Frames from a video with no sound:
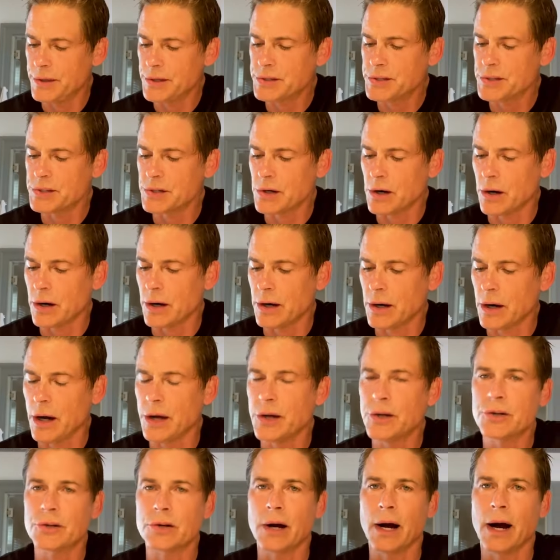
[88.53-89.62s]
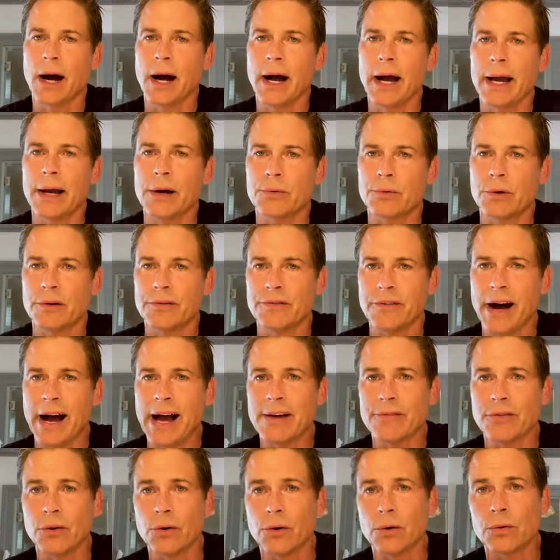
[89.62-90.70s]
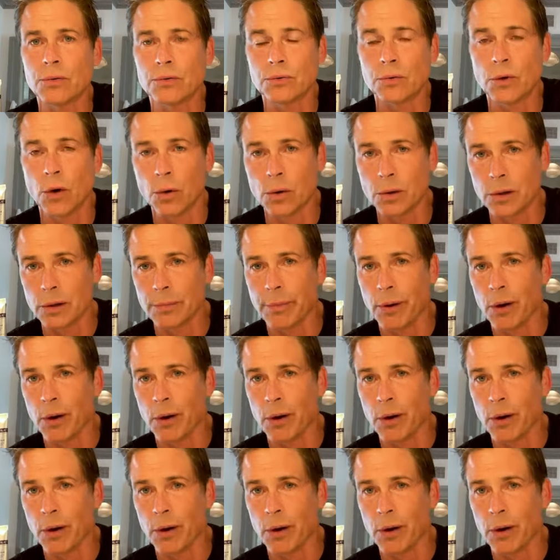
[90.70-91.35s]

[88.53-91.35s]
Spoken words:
This is our Under Eye Revival Roller